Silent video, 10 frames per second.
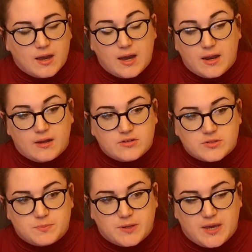I
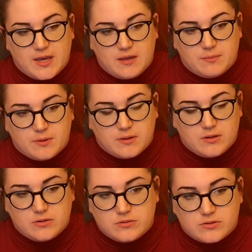just became
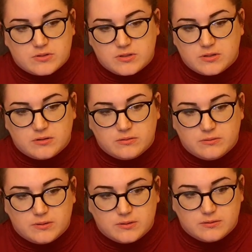used
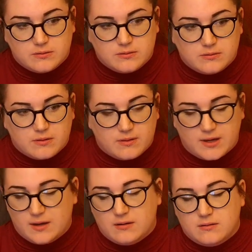to
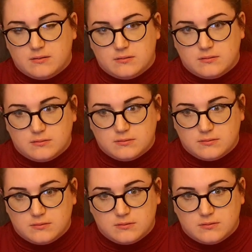that
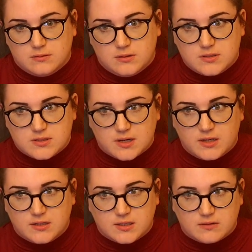and
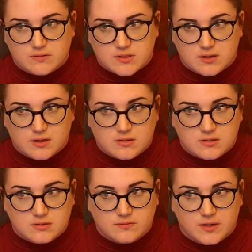silently resigned to
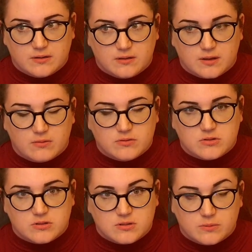the fact that that was
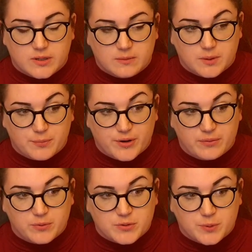just the way that my
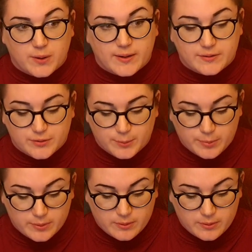brain was wired up.